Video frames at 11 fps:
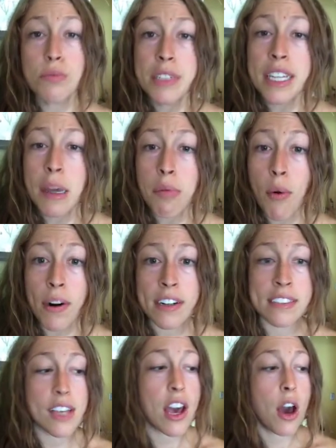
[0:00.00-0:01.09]
So it's really
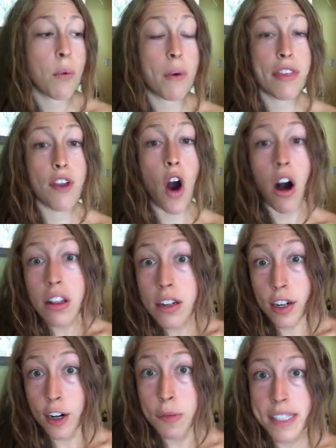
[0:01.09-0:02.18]
important with
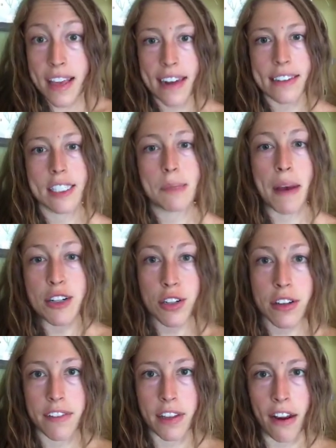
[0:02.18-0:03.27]
all herbs, and
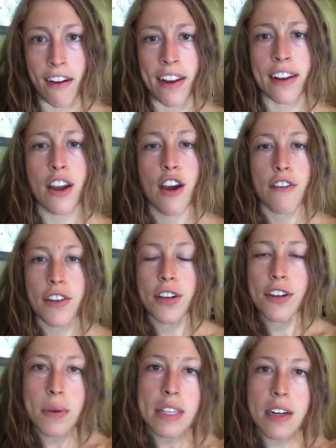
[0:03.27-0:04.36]
especially valerian,
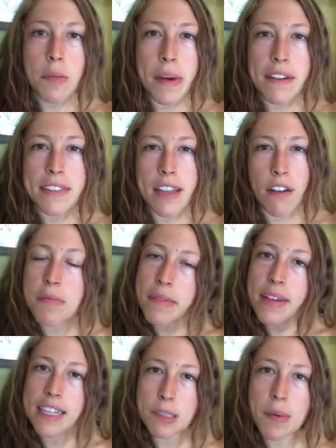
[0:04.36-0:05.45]
for you to do a little bit of
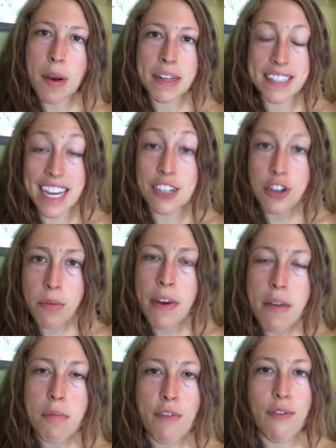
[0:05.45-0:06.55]

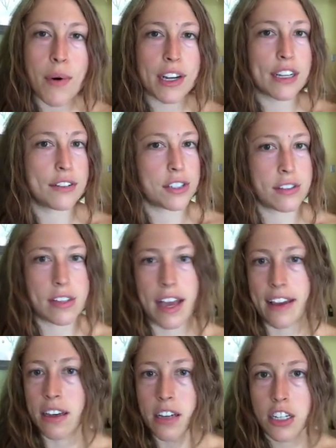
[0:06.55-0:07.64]
self-experimentation with it before you
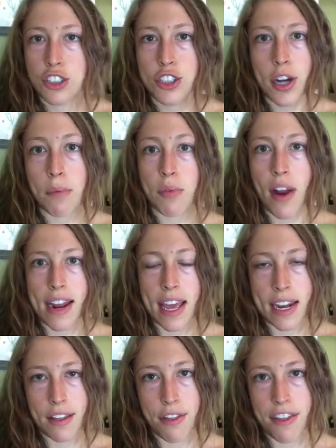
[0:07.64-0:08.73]
just like jump
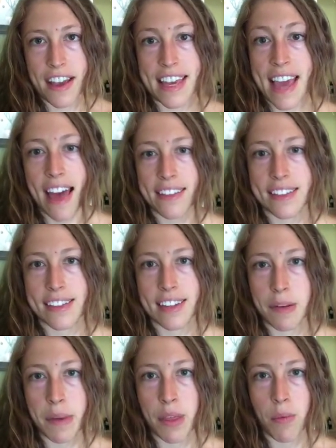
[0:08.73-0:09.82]
right in and think, yeah,
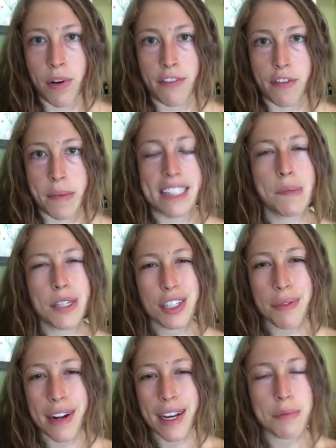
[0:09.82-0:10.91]
this is going to be the one for me.
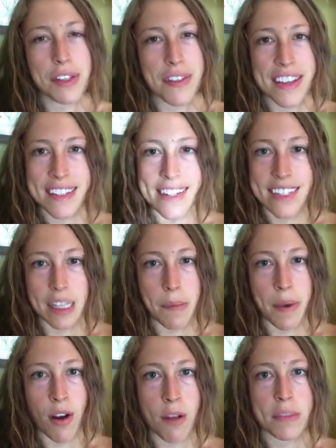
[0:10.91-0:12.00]
Especially when it comes to things like
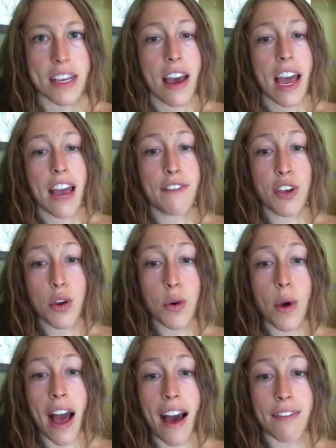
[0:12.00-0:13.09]
sleeping herbs. If
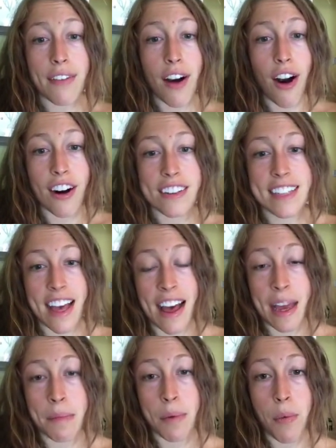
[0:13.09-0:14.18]
you have a hard
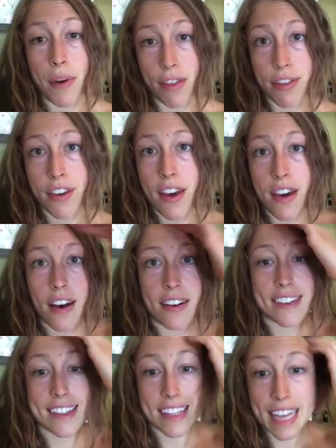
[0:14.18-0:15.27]
time with
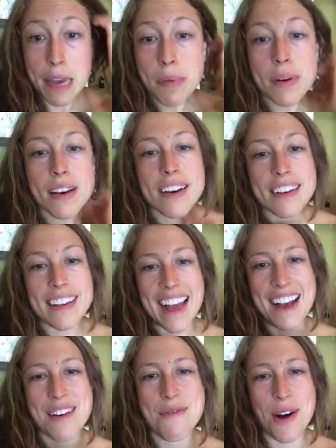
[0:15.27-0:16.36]
sleep,
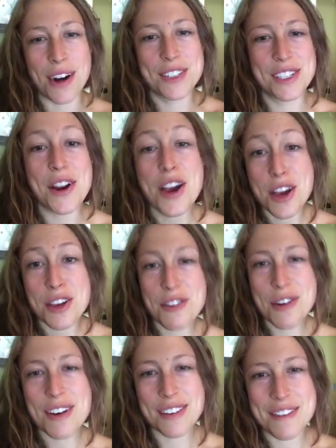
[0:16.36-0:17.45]
yeah, water truster,
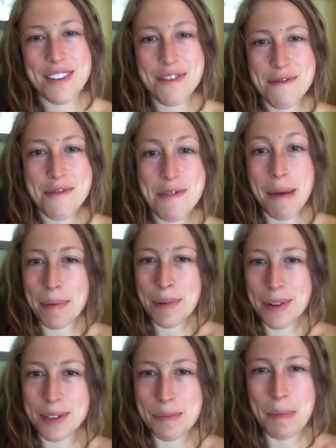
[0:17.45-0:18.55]
you
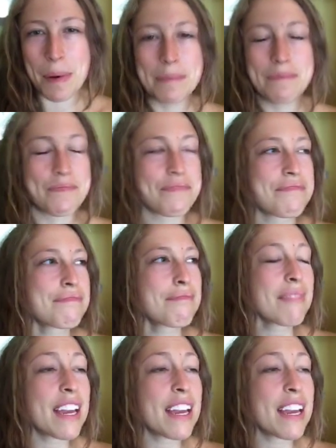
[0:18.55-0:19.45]
might be one of those people.